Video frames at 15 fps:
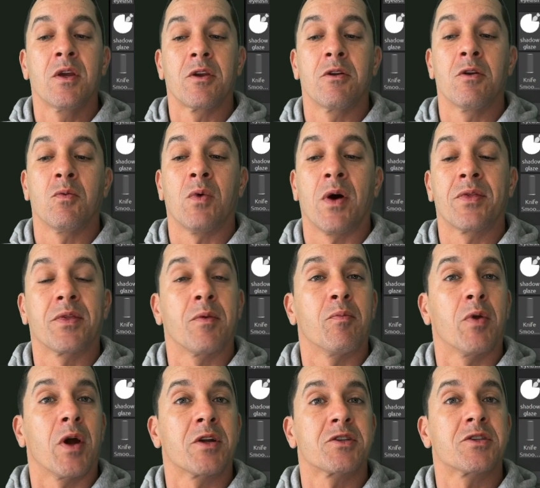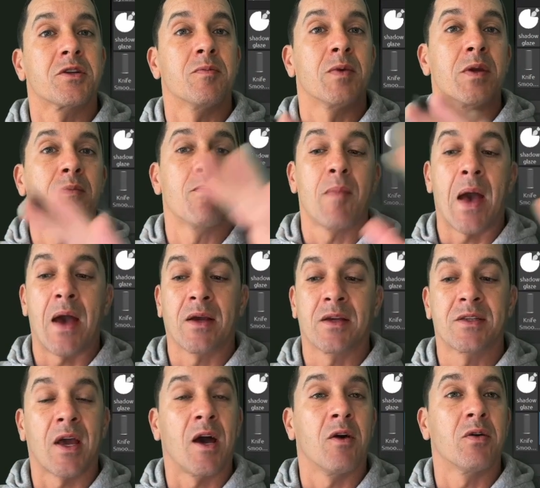You don't want the brush to be
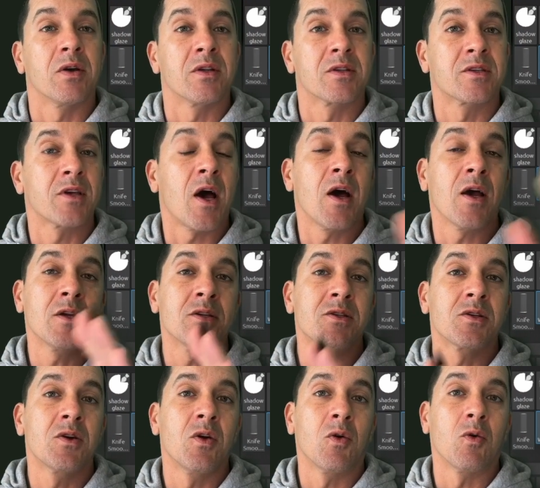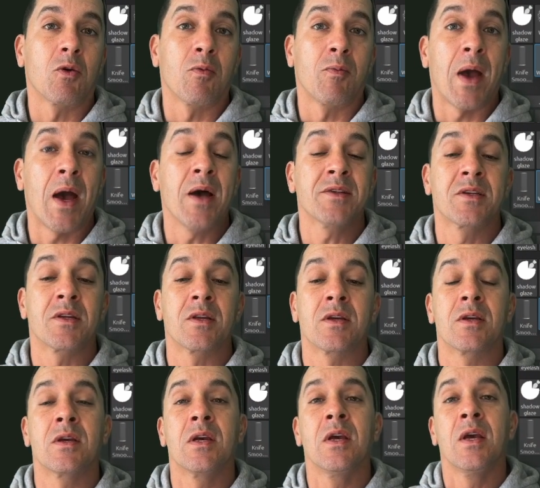maxed out in size or
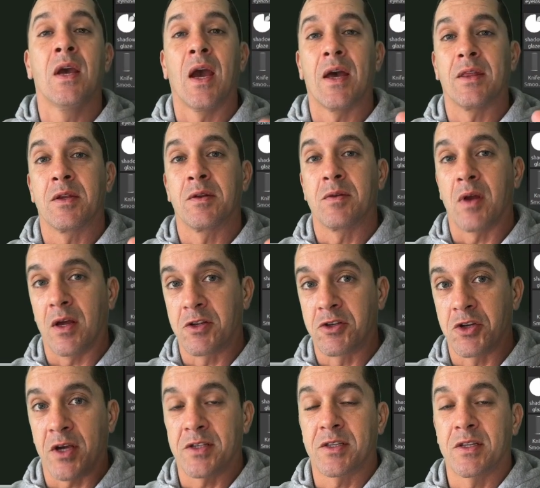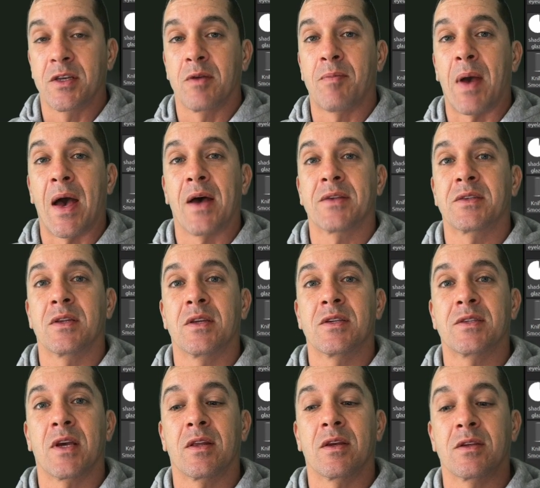opacity, and then adjust the opacity
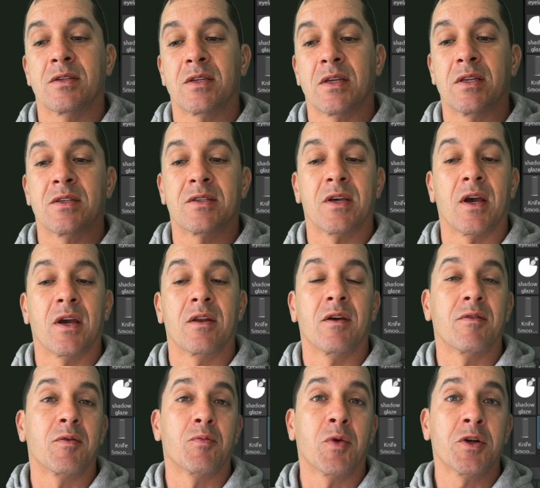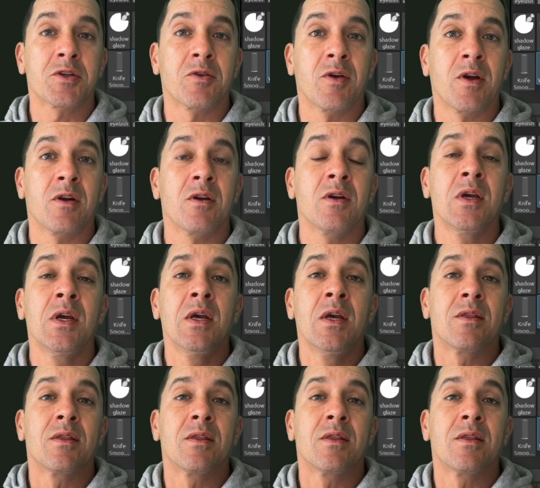settings inside of the brush creator.